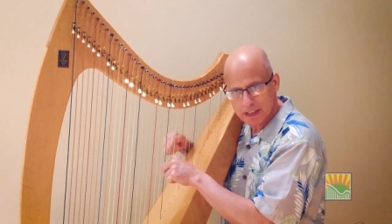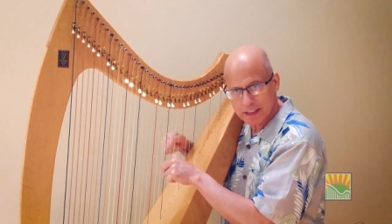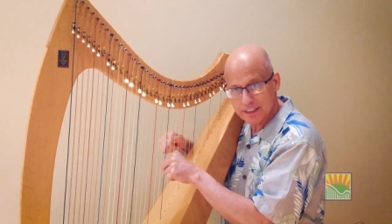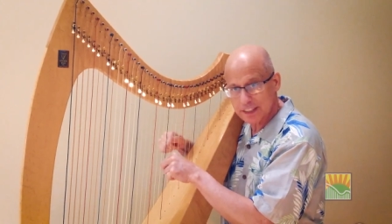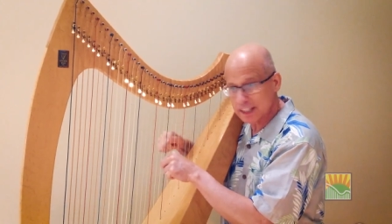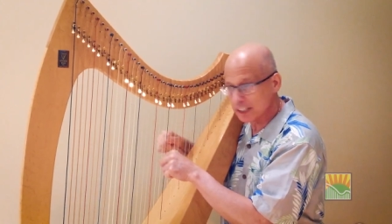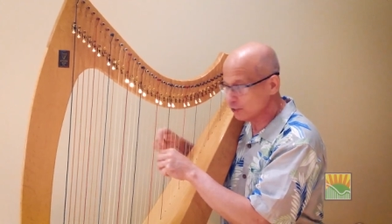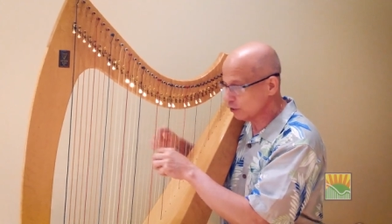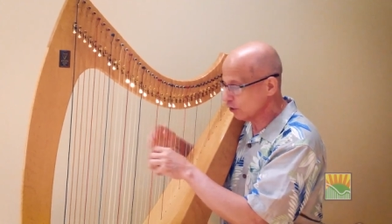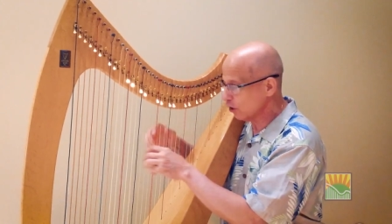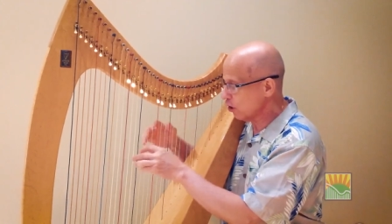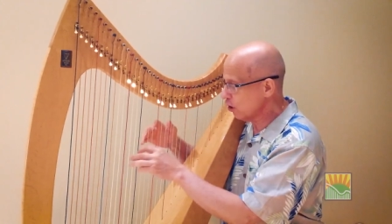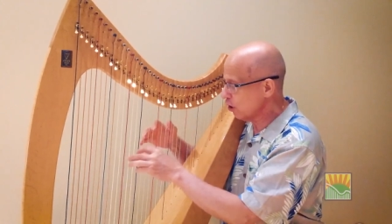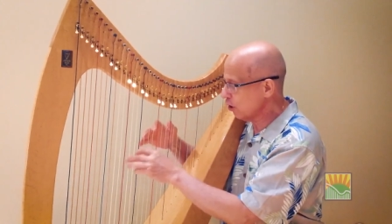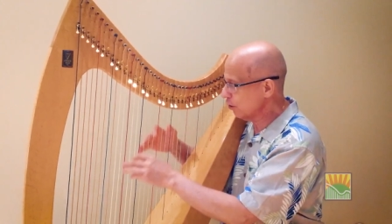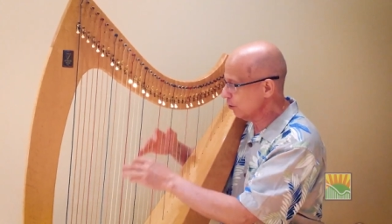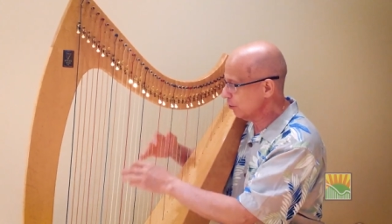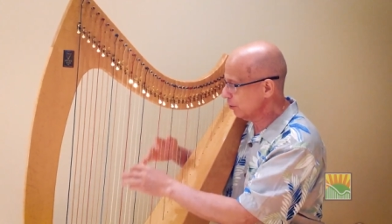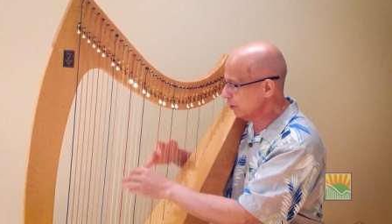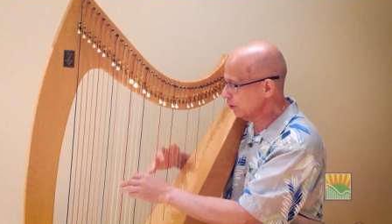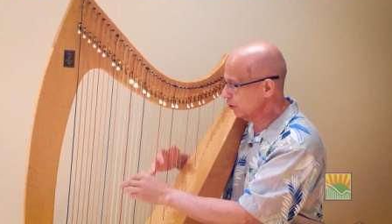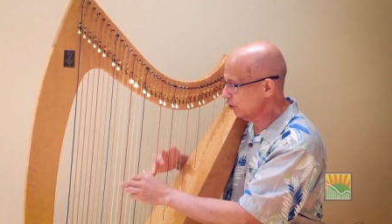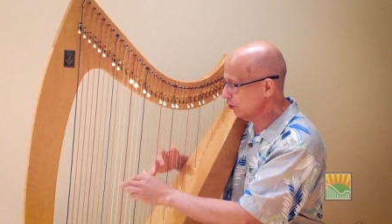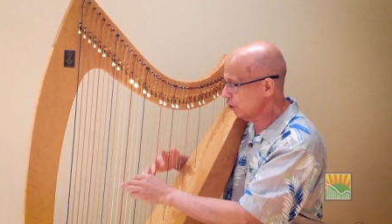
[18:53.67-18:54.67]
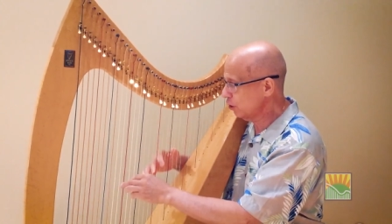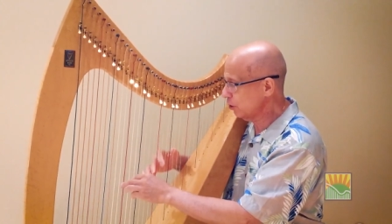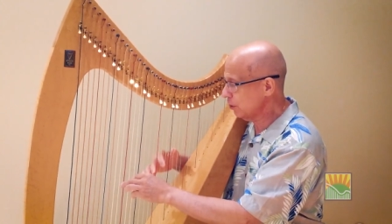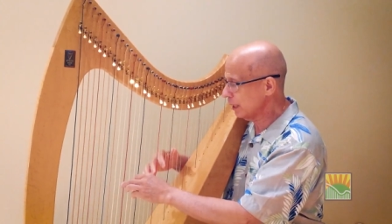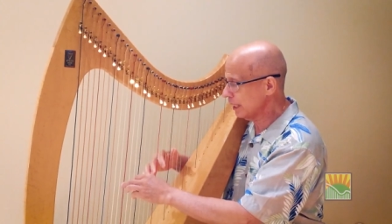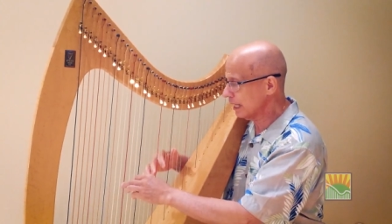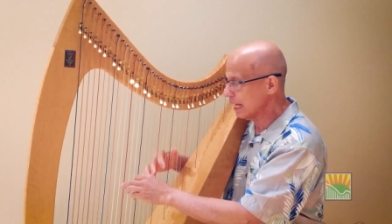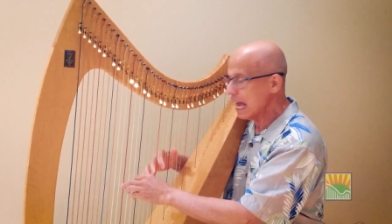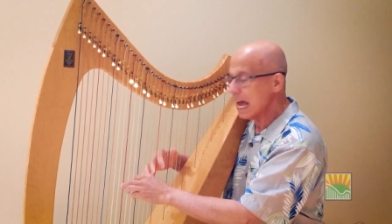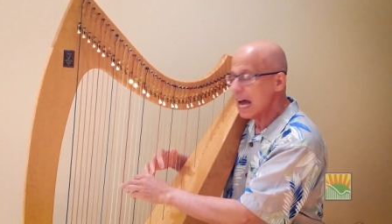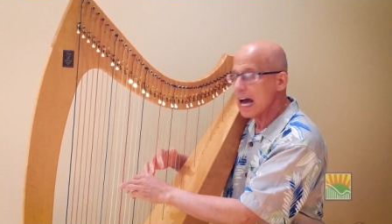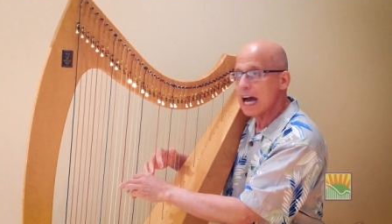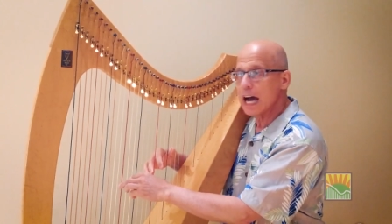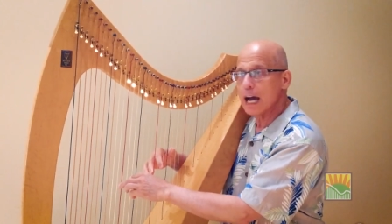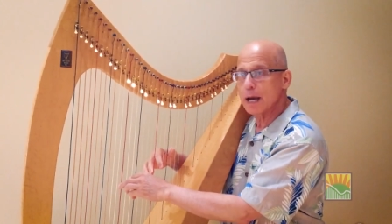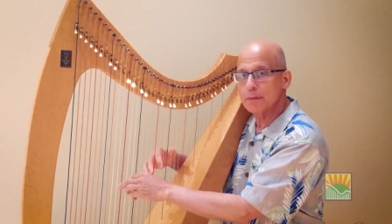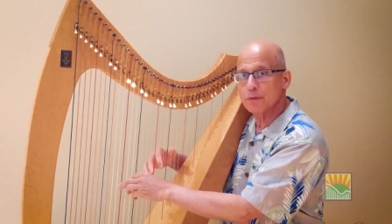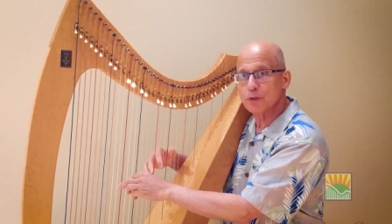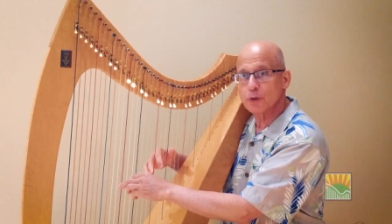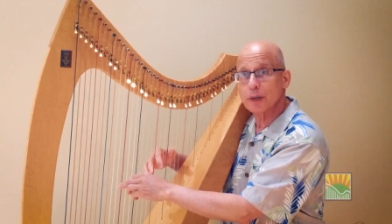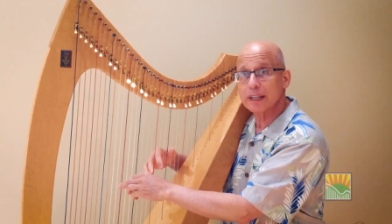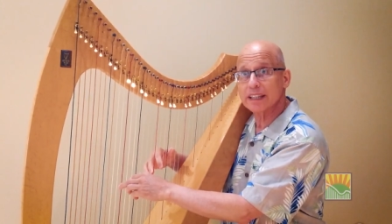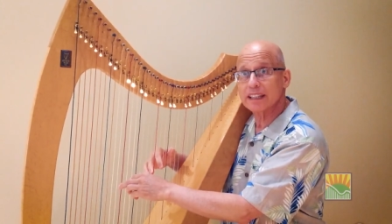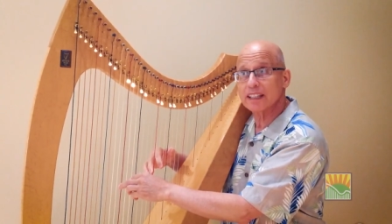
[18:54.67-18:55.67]
That's all there is to it. I'm
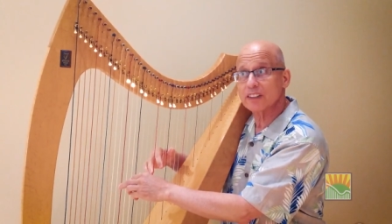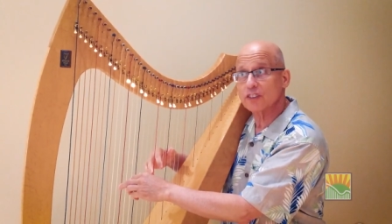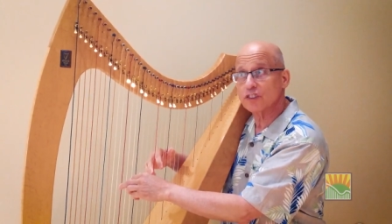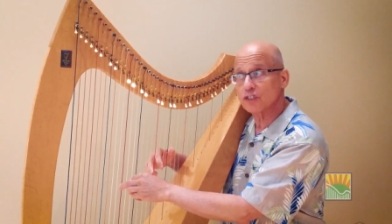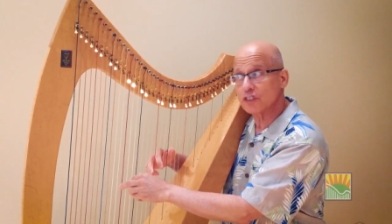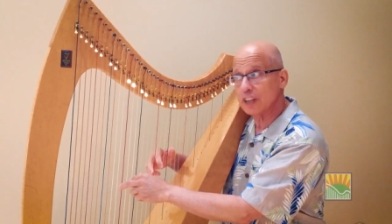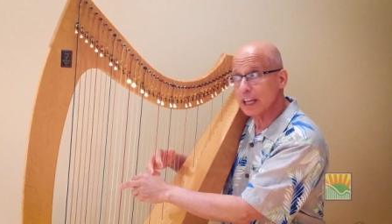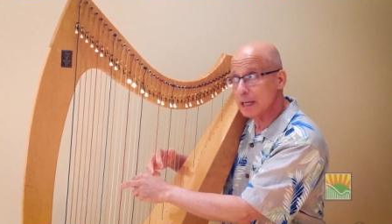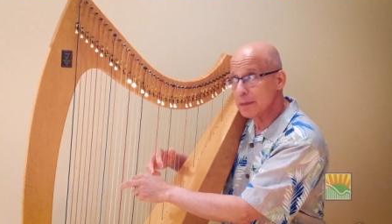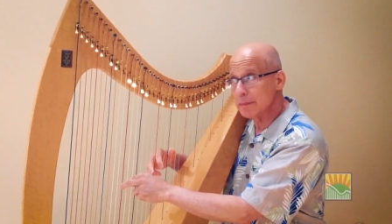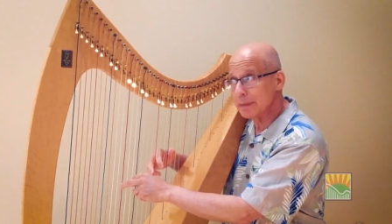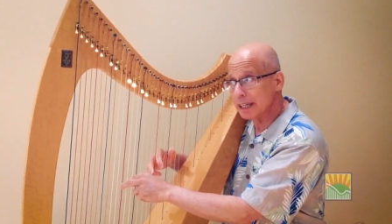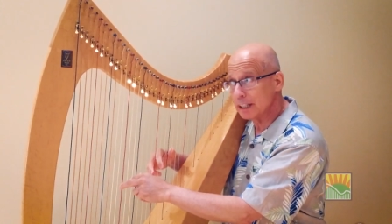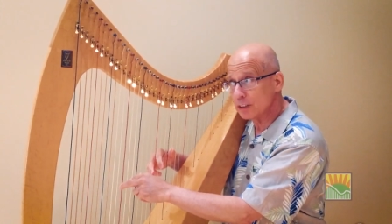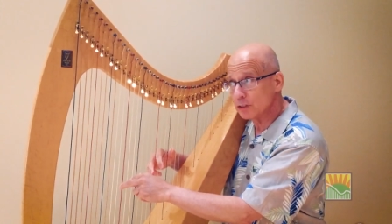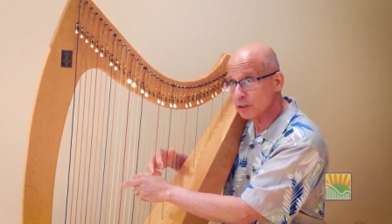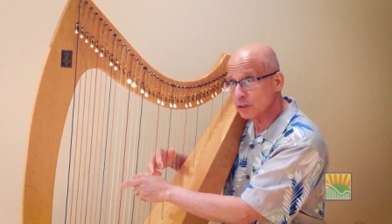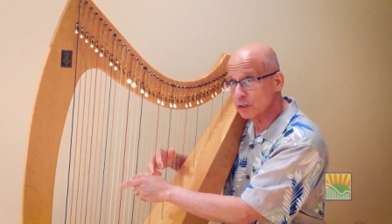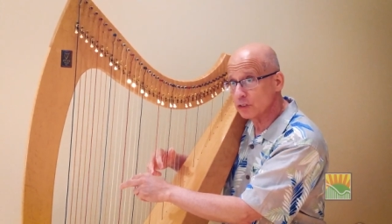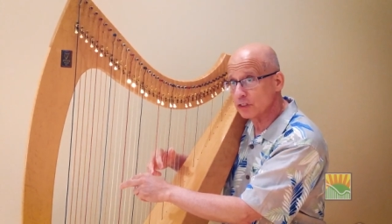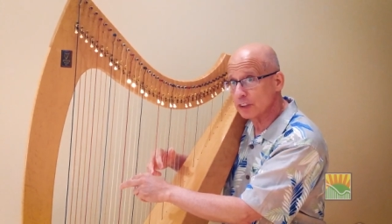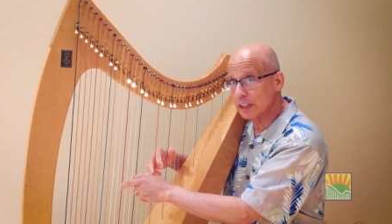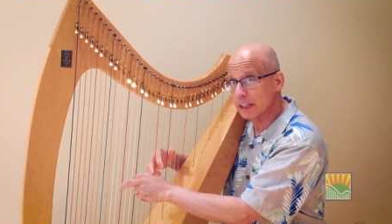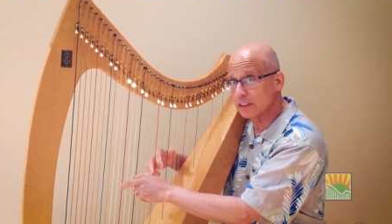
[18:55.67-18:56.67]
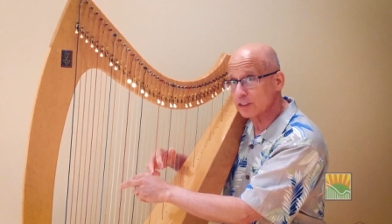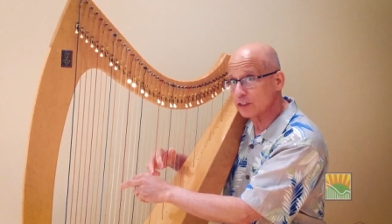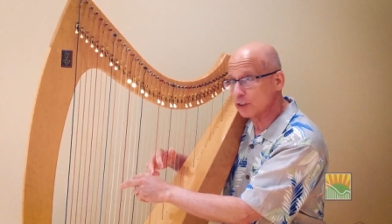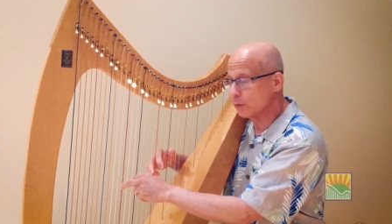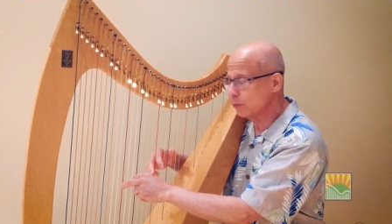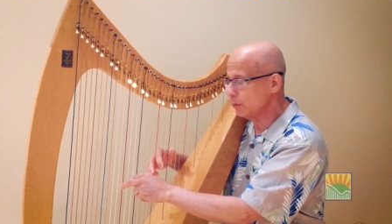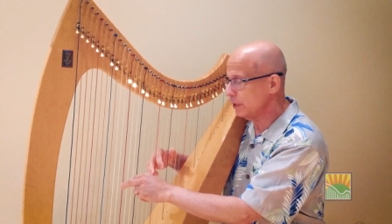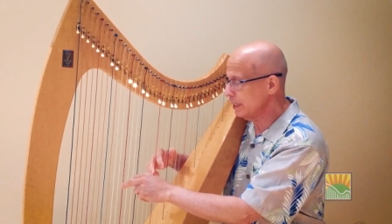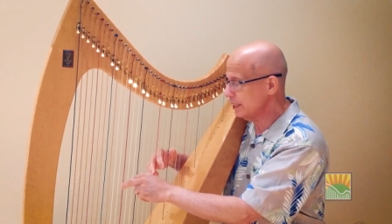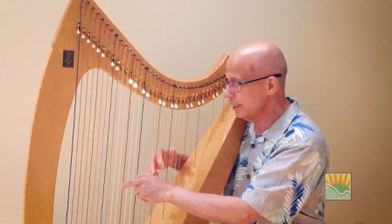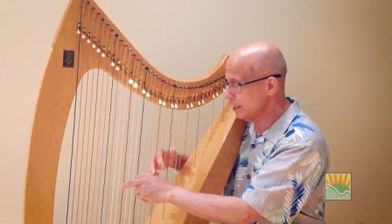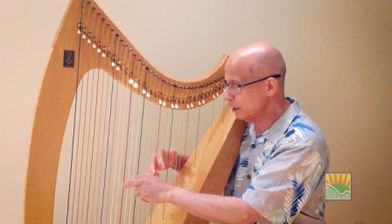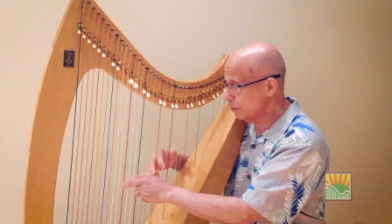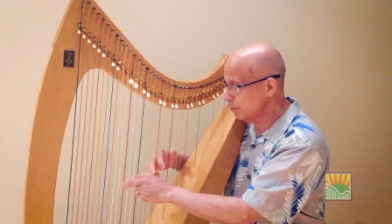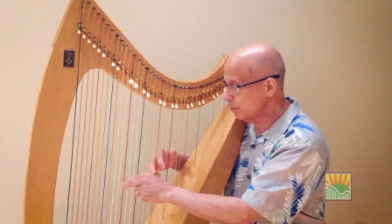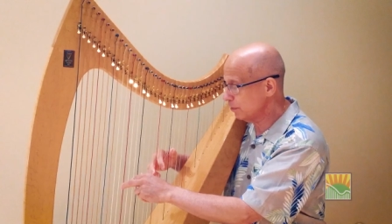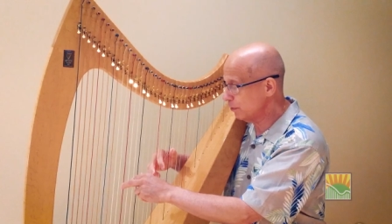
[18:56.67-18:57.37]
doing the same exercise that we did